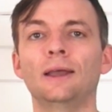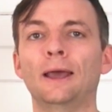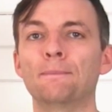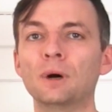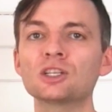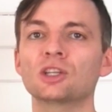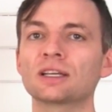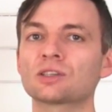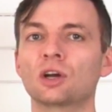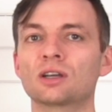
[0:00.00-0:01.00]
and much
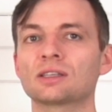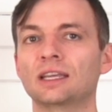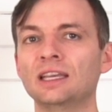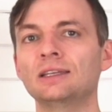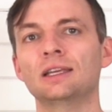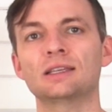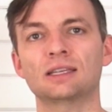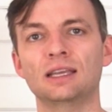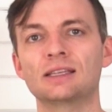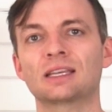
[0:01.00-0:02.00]
less costly
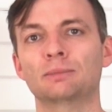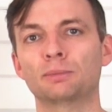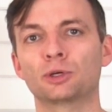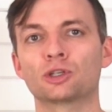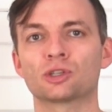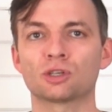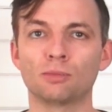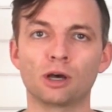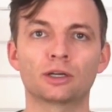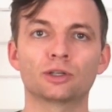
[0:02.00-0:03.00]
ETCs can be purchased to
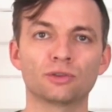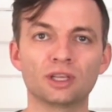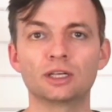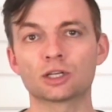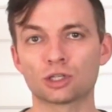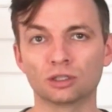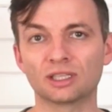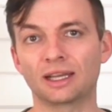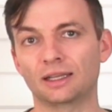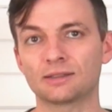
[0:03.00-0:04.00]
monitor the additional
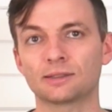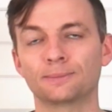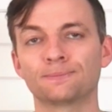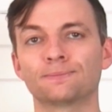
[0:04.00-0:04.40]
tanks.